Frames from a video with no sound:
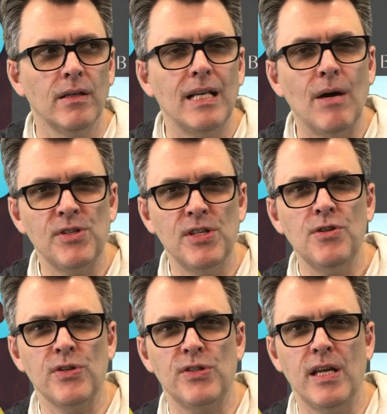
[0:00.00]
Now what's
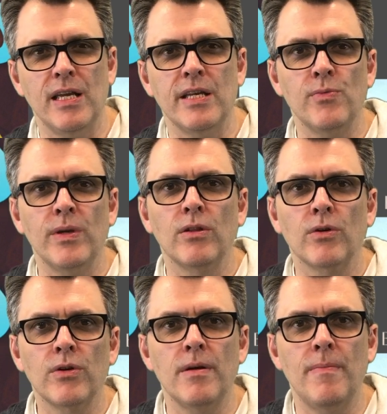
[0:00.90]
interesting is we
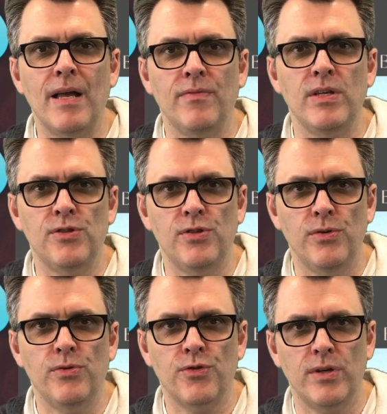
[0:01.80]
learned about these
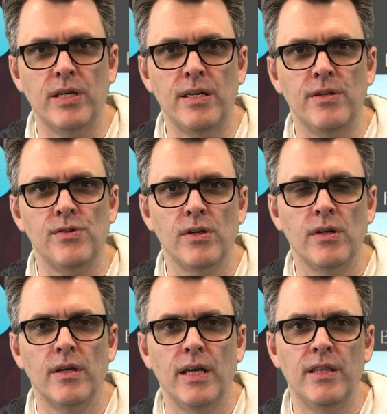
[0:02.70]
2 trees
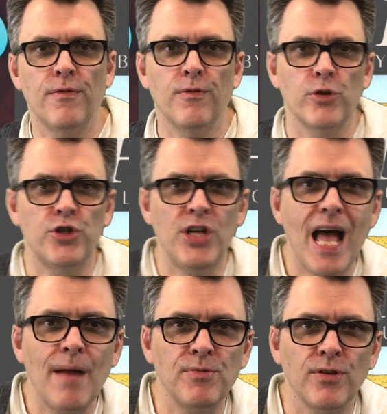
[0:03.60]
in the first
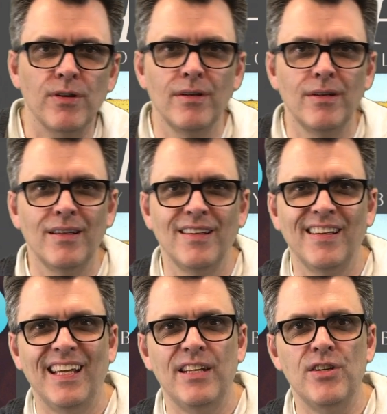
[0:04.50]
chapter.
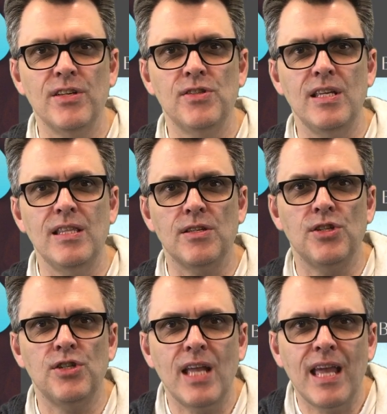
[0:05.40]
And you can see that
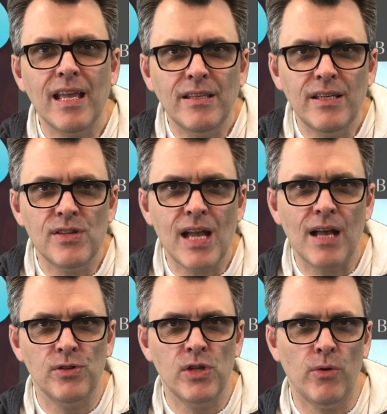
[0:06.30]
Stanley's
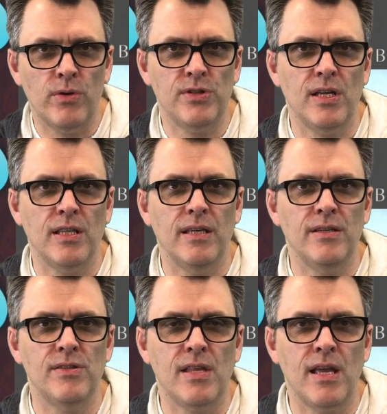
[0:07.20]
now noticing
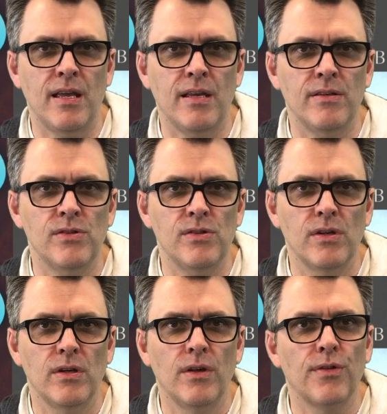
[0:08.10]
these things
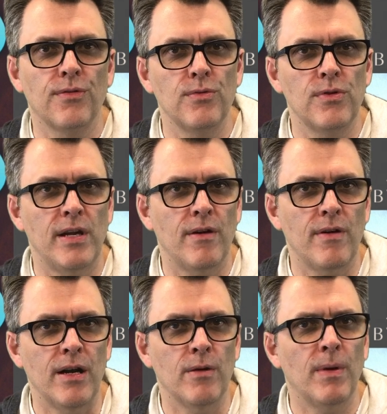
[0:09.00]
through the
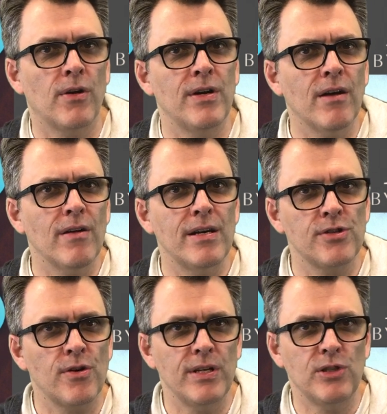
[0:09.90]
narrator, but our
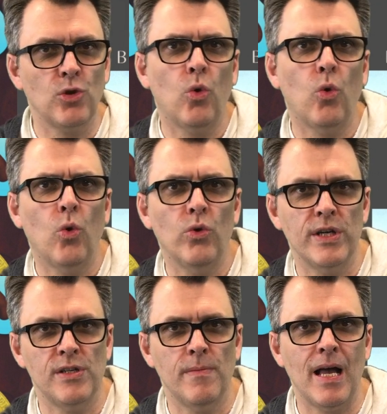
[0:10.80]
narrator's already told
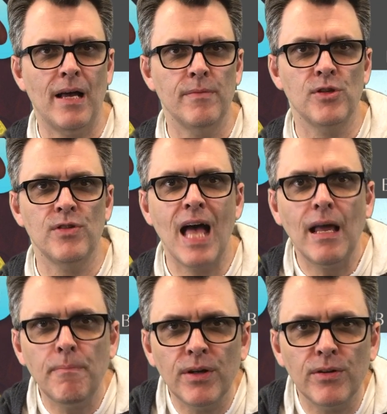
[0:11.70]
us about them. So
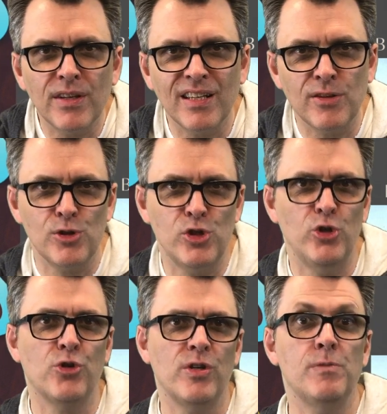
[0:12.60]
that building and those 2
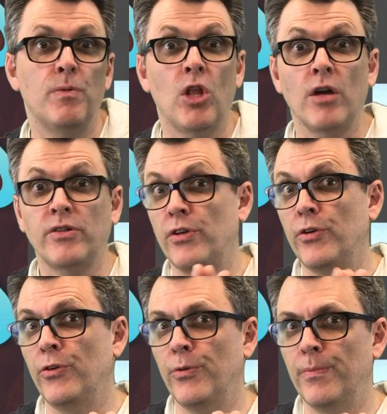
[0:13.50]
trees belong to whom?